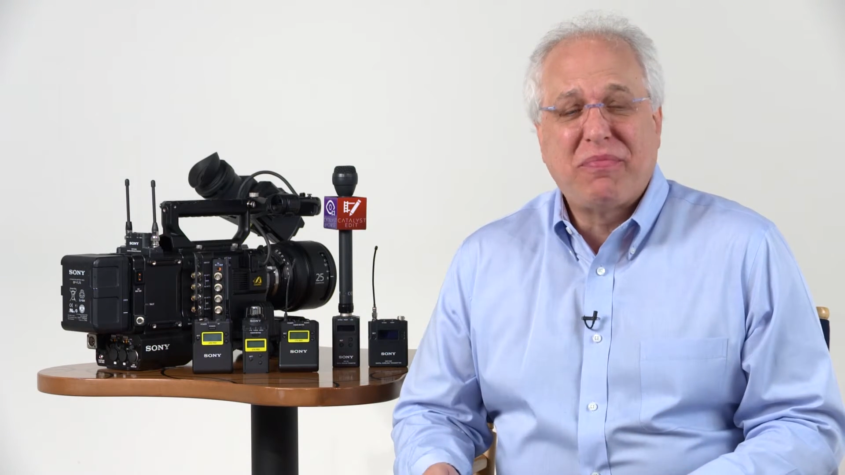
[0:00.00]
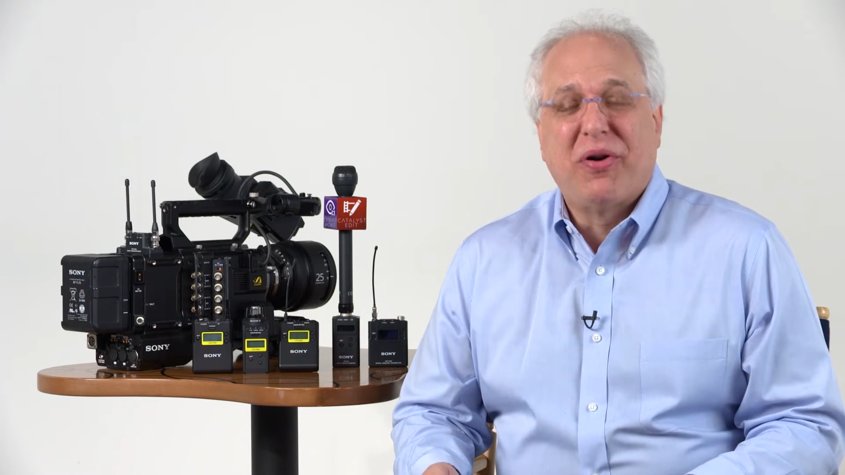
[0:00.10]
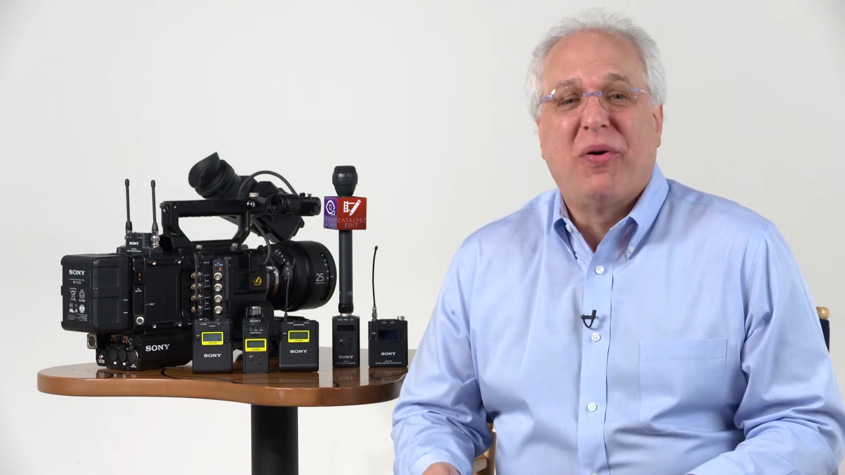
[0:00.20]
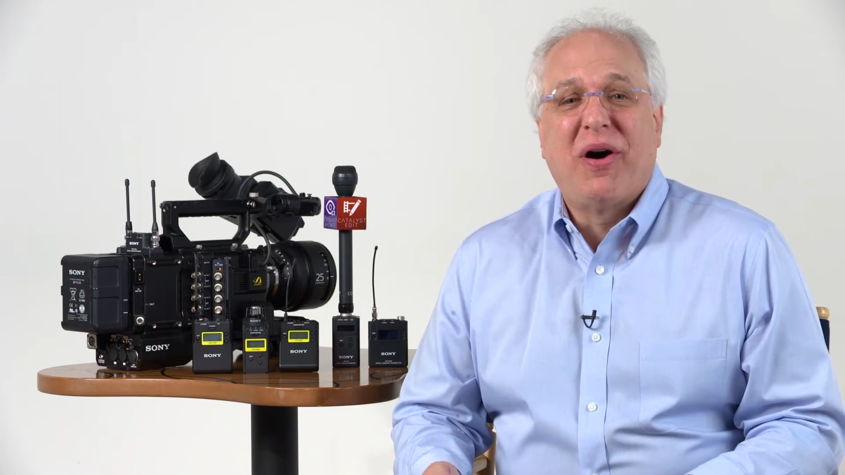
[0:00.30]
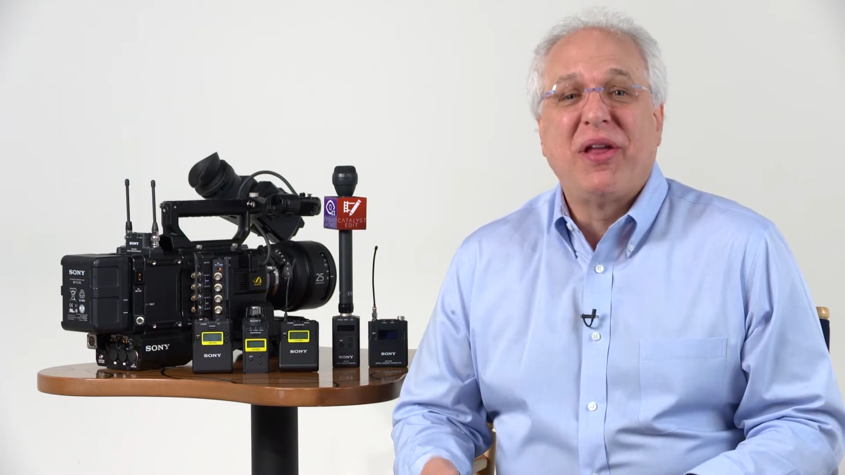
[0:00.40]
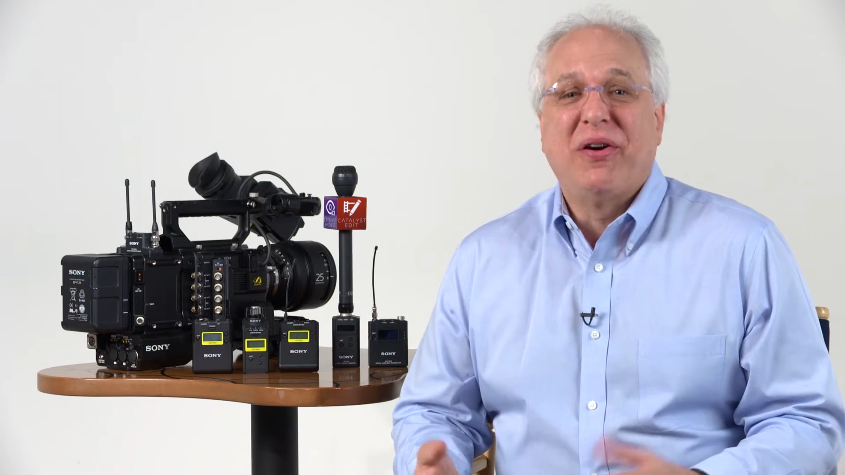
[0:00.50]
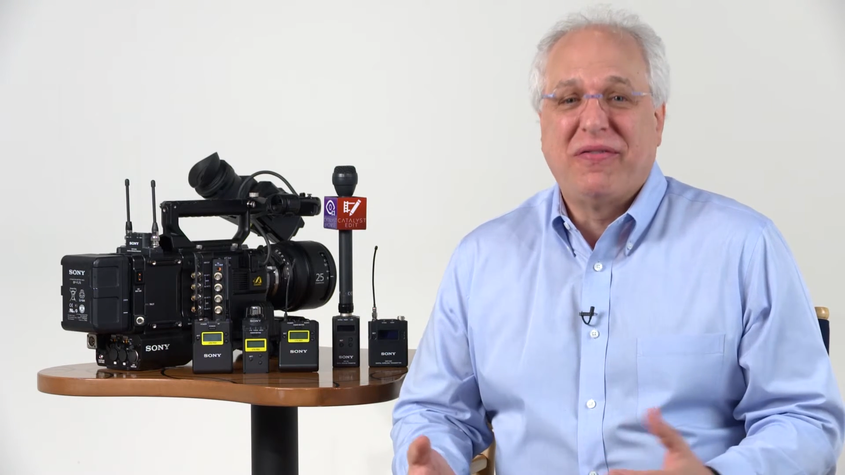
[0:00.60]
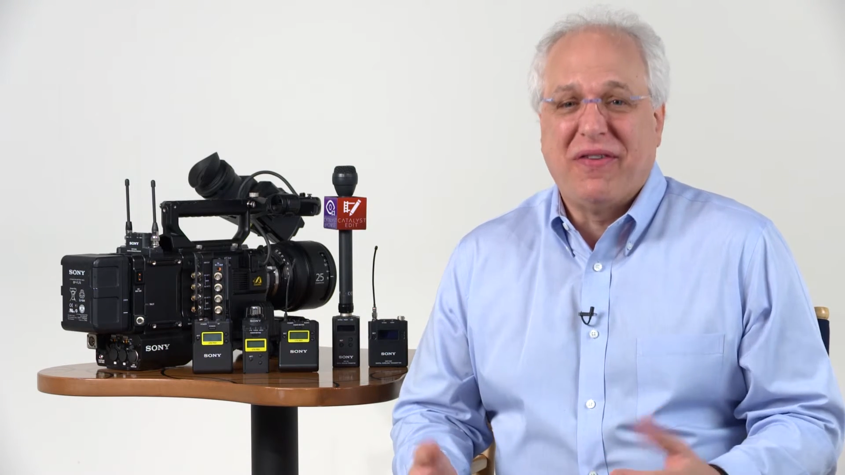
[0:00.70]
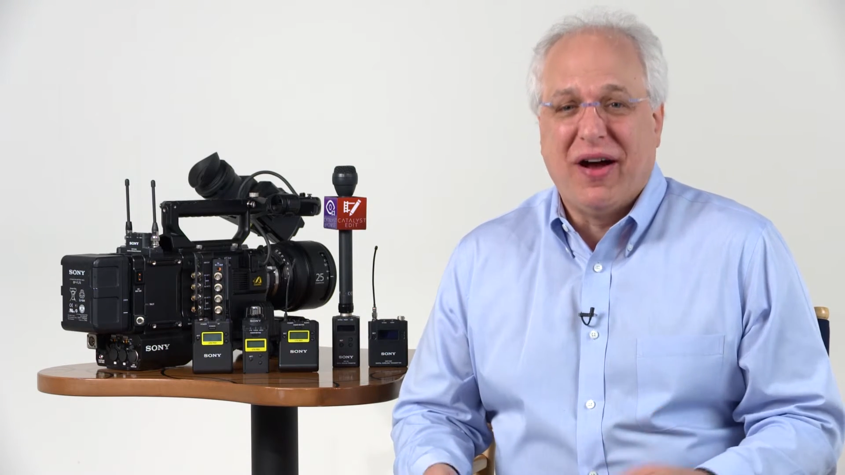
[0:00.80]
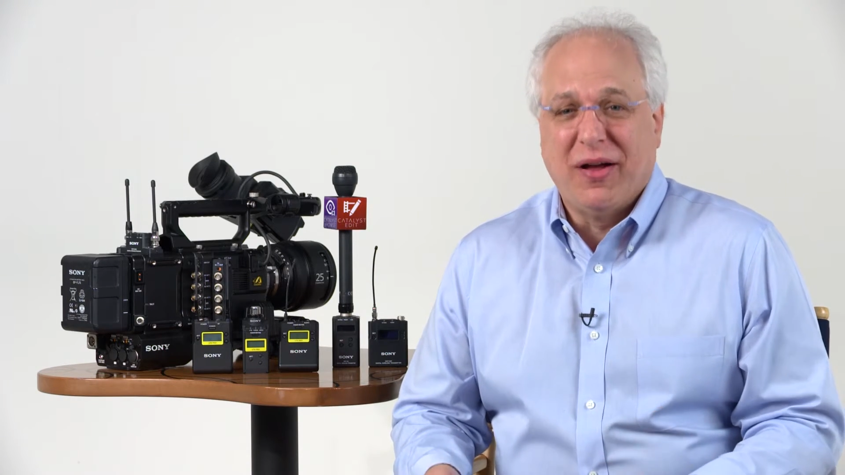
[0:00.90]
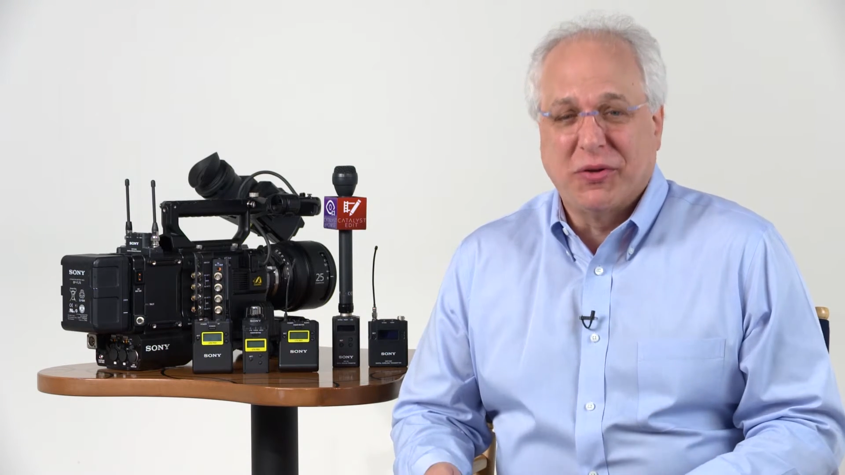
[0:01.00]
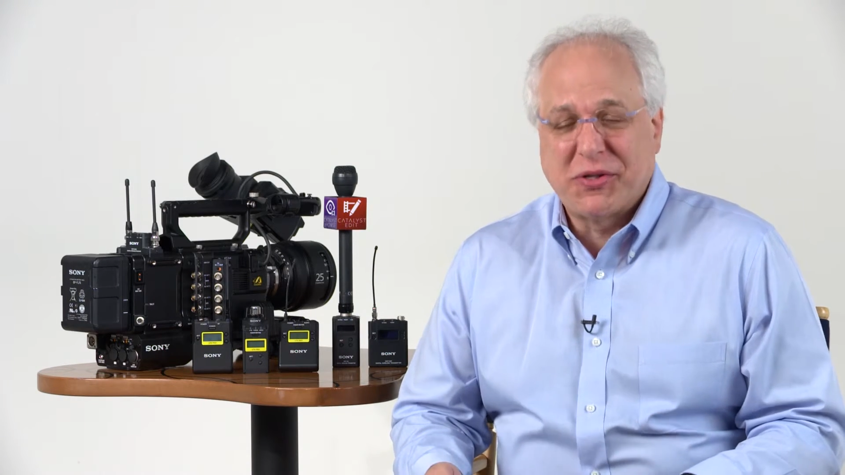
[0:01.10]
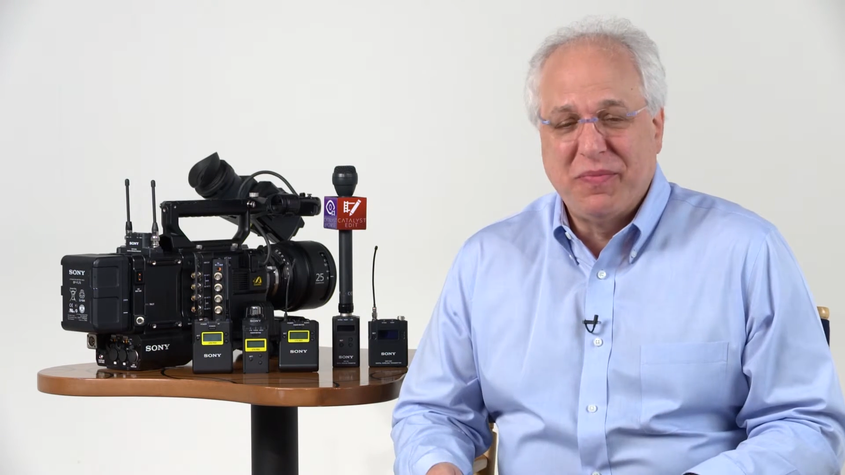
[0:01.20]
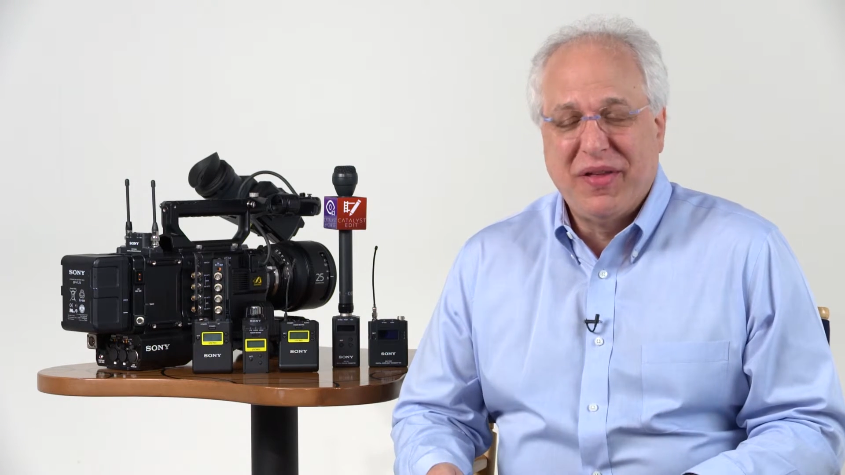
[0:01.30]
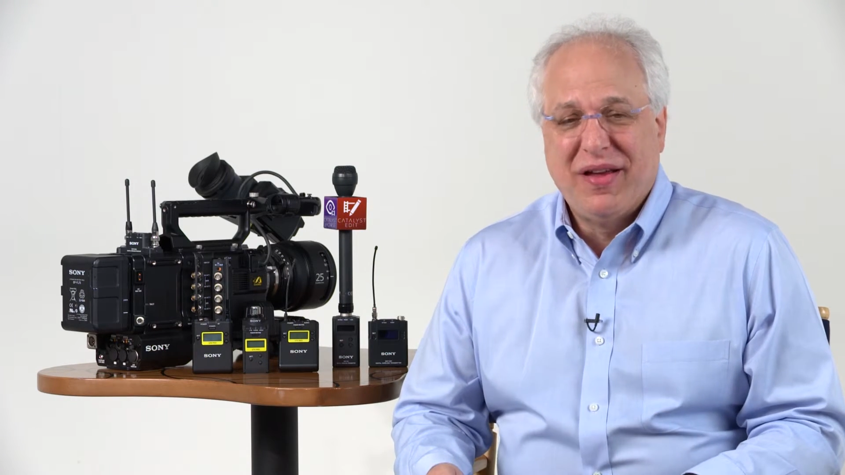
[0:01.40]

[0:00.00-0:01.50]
Pro Audio Files.